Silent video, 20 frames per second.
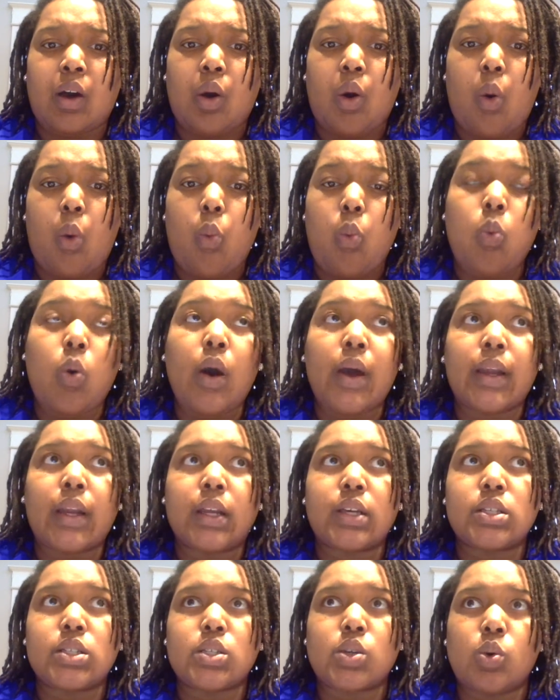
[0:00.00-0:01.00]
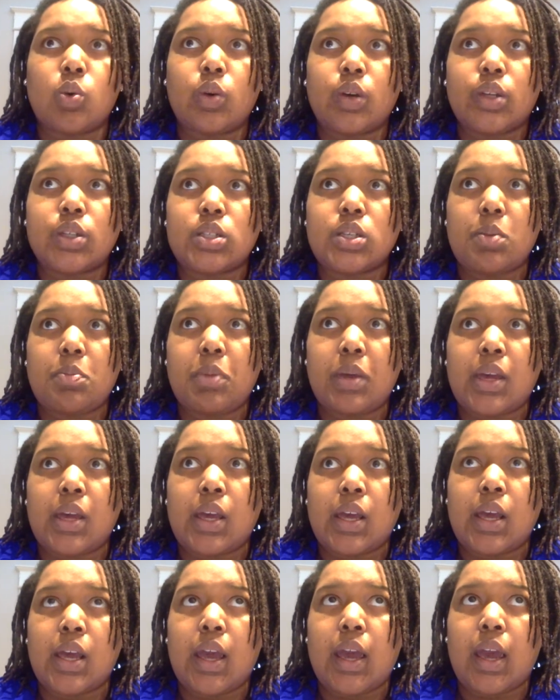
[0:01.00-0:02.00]
what is going to
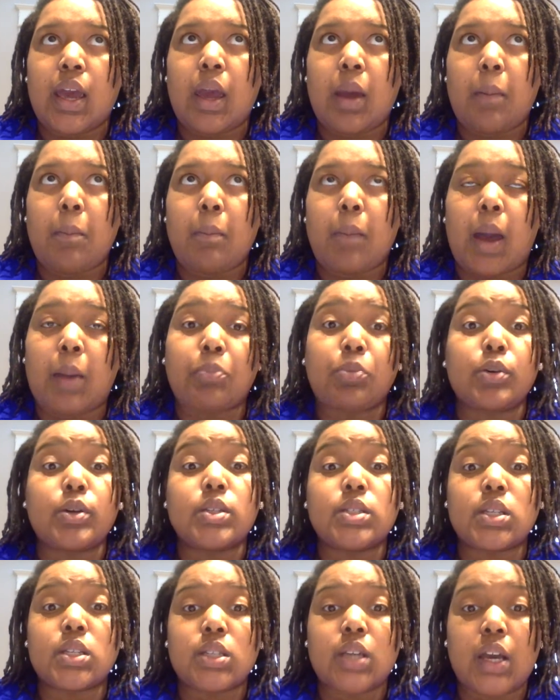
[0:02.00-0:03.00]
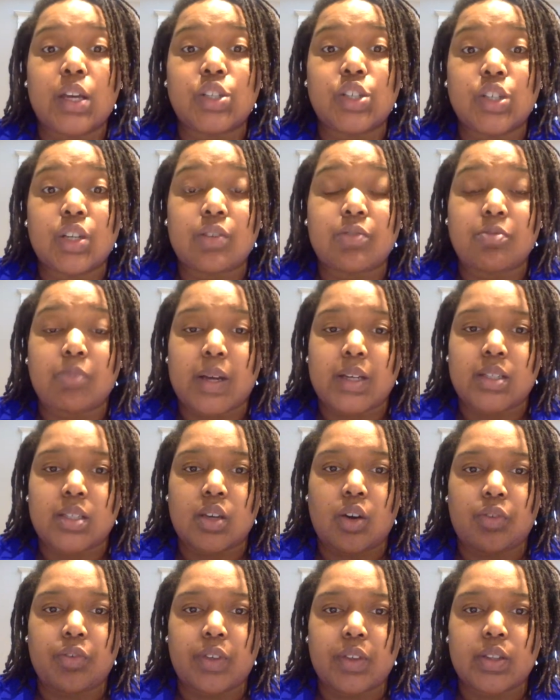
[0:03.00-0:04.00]
be my presentation of
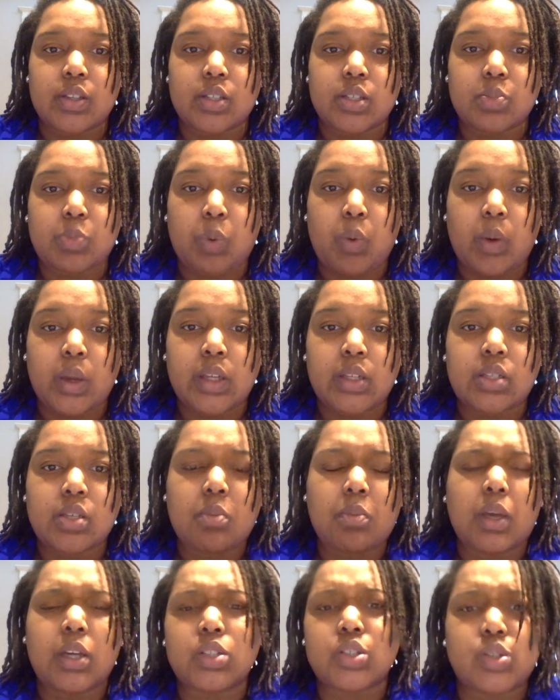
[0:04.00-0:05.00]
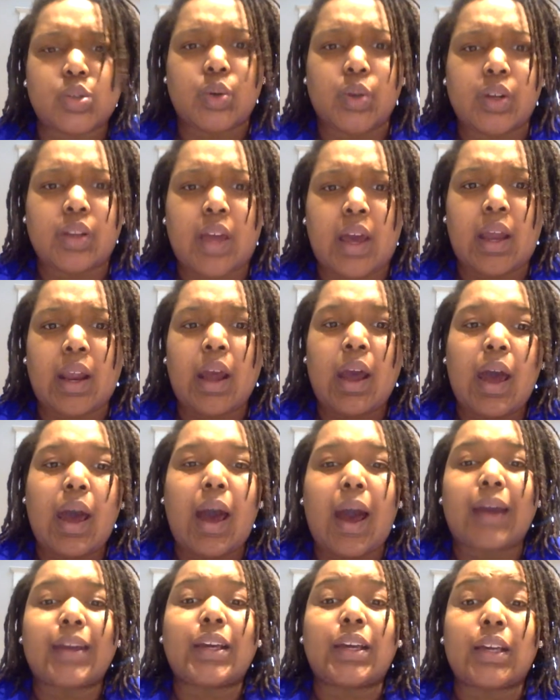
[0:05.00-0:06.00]
myself at this point to make sure that
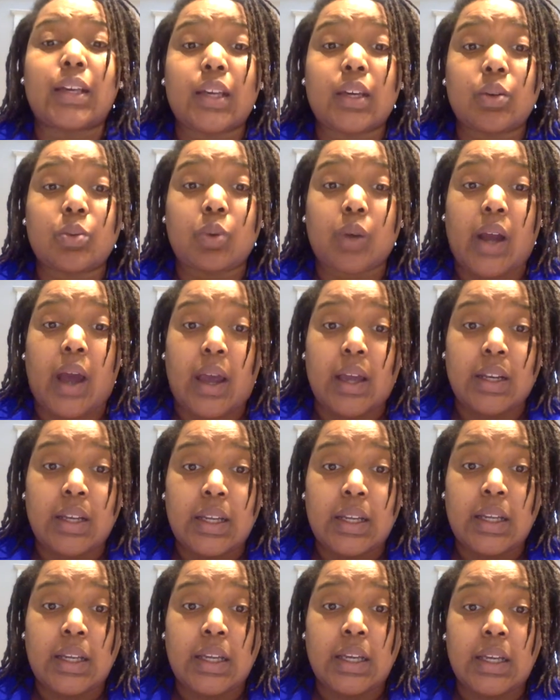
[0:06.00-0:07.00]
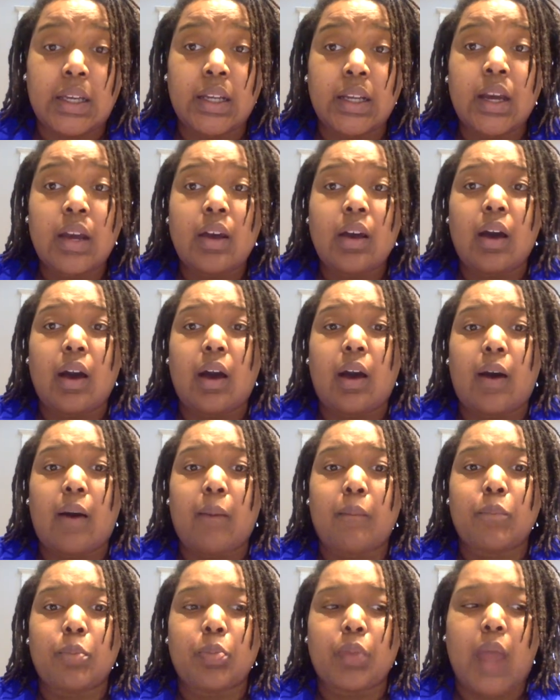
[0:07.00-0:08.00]
I can get what I need.
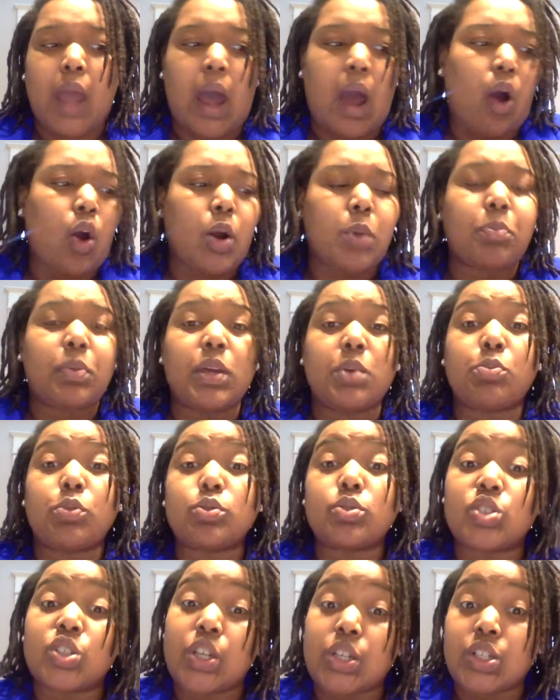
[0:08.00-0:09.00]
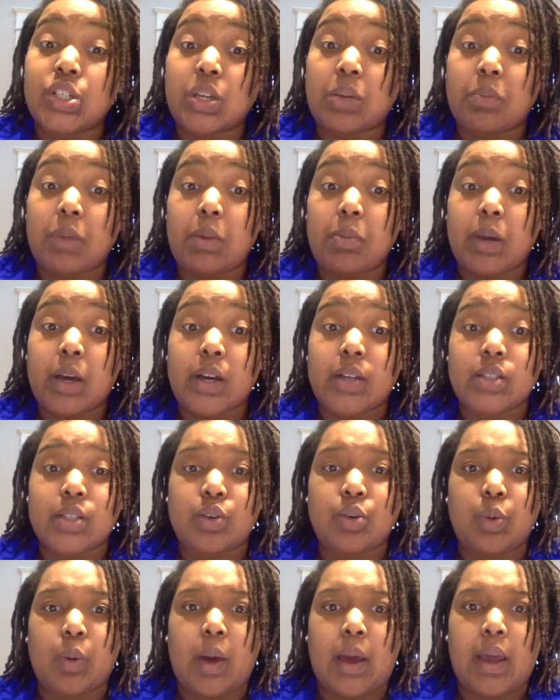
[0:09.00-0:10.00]
Are people judging me because of
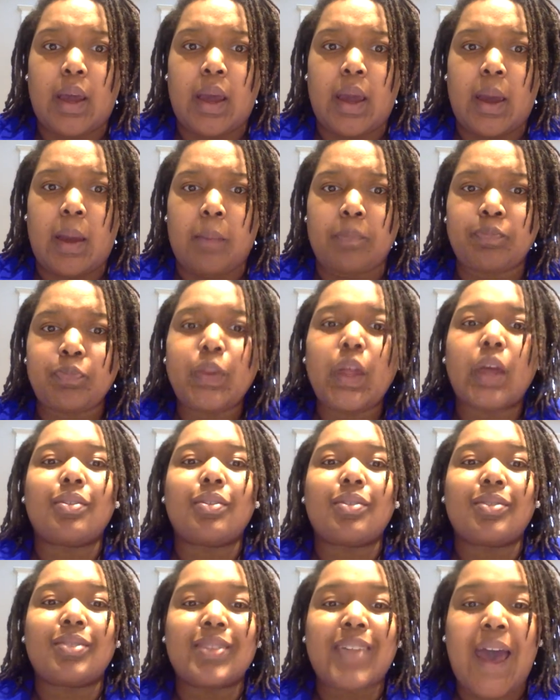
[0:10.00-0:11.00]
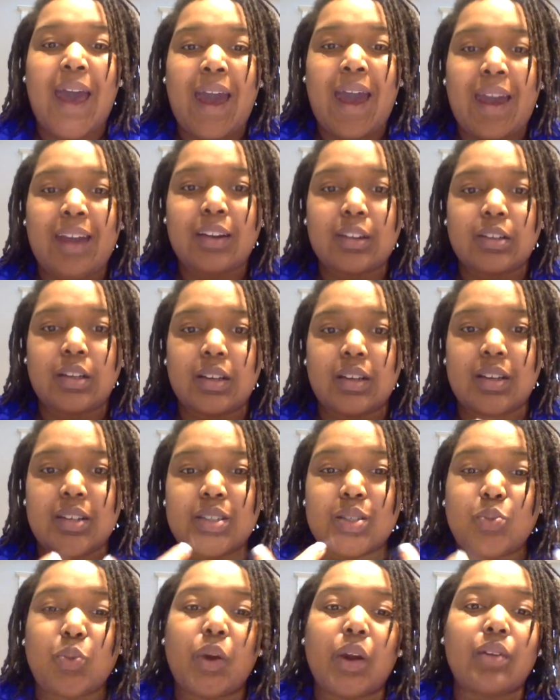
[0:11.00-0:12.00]
who I am? That
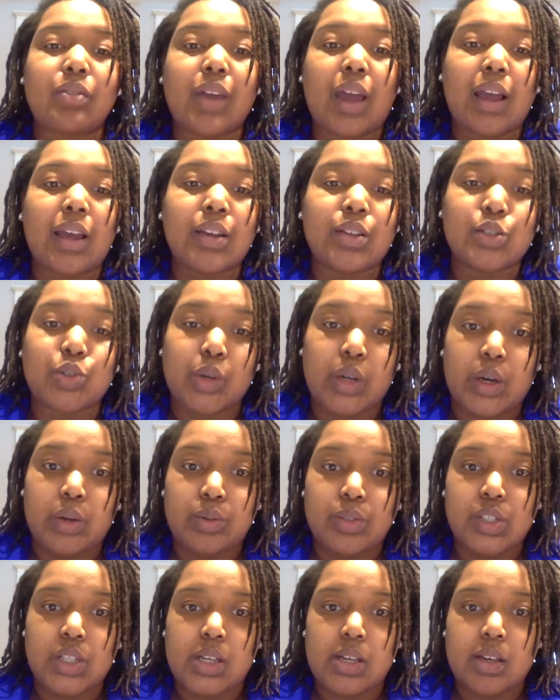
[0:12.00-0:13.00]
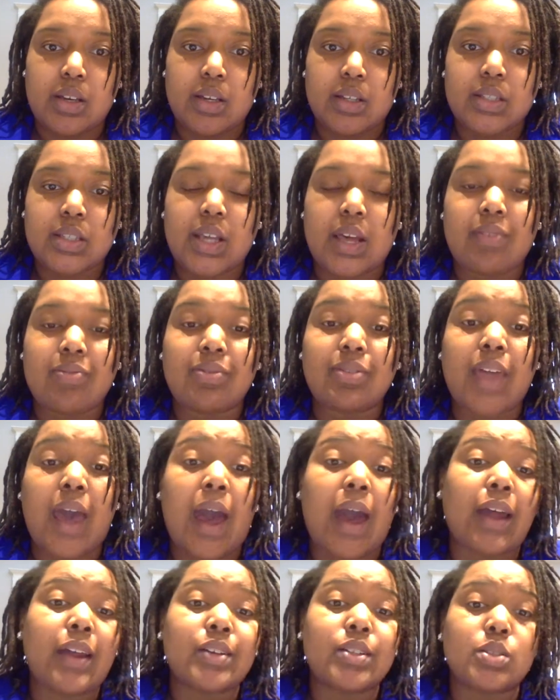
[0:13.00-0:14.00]
is where the andragogy is. And
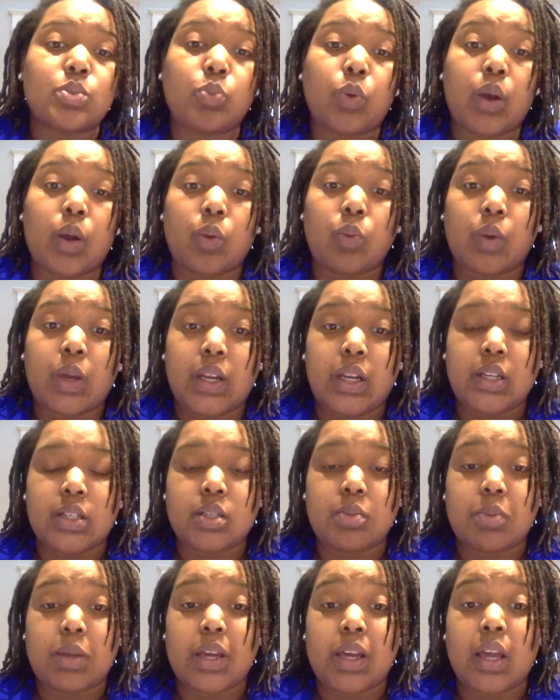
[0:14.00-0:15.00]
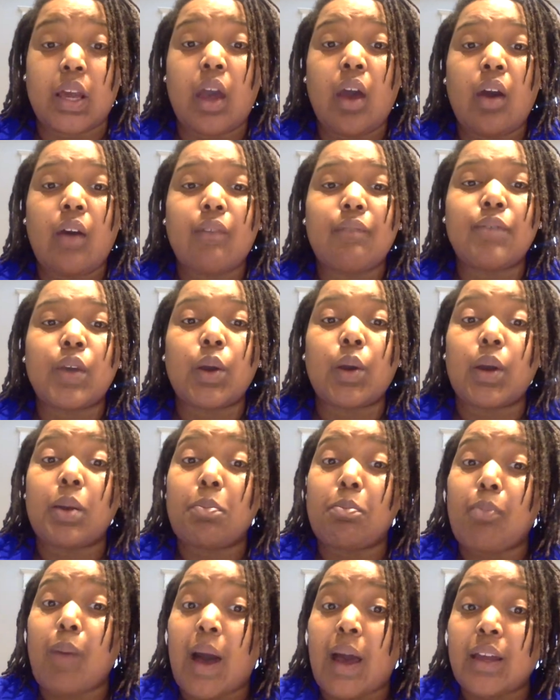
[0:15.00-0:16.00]
that is where we need to be very
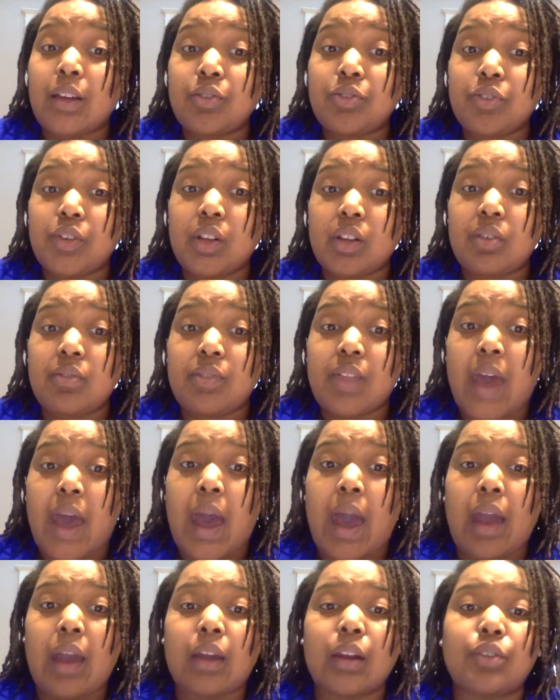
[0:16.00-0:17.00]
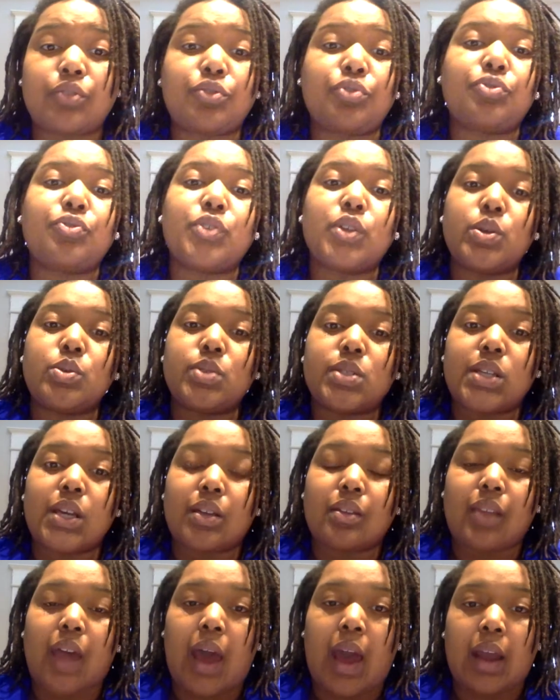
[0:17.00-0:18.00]
mindful of that and
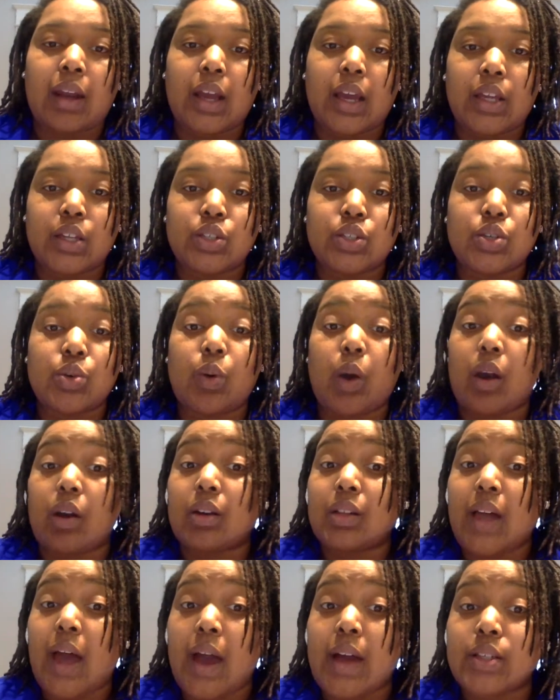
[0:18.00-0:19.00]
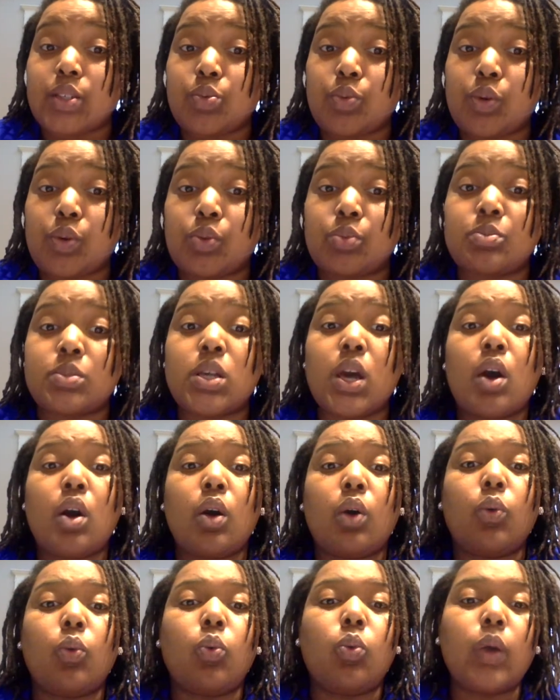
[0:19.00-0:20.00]
infusing that into our classrooms
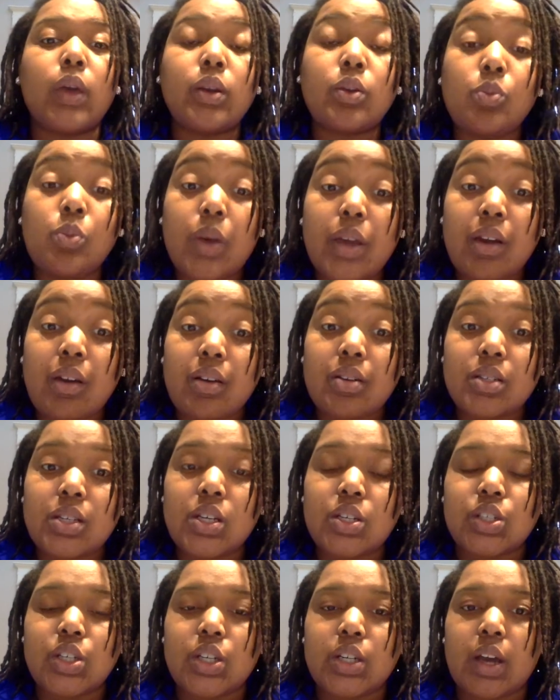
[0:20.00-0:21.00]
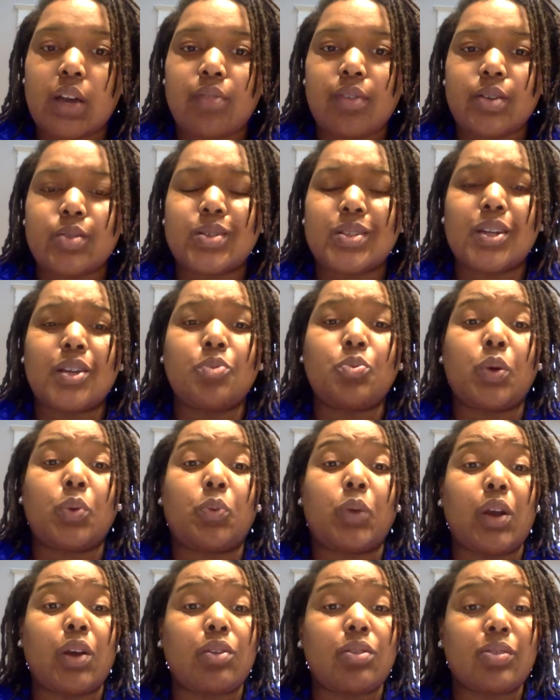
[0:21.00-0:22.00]
when we are teaching diversity, when
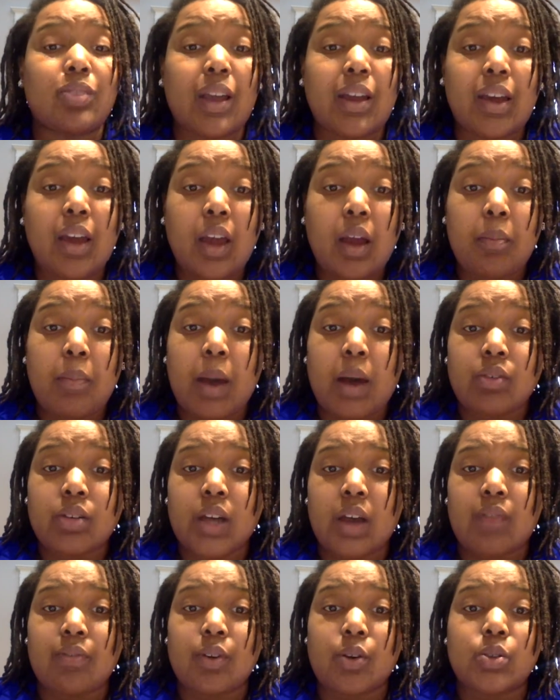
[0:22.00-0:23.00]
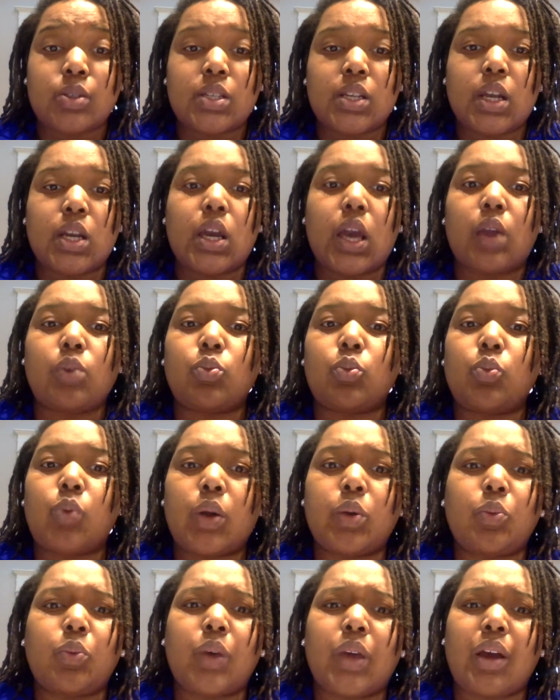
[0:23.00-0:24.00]
we are thinking about diversity, and
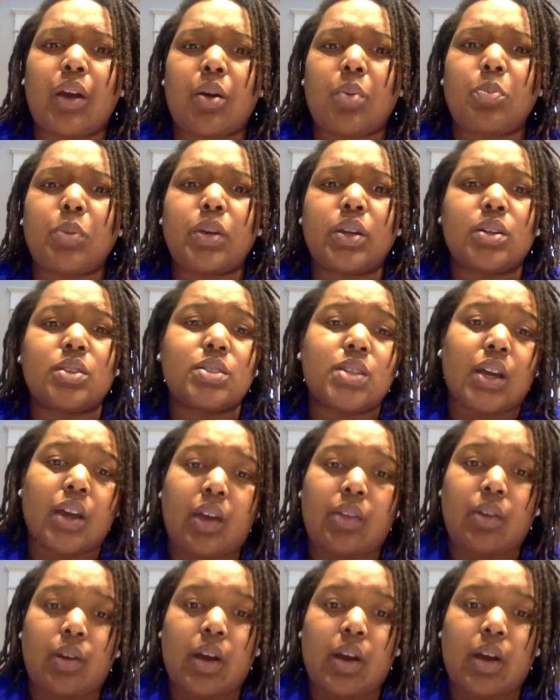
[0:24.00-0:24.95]
when we are putting together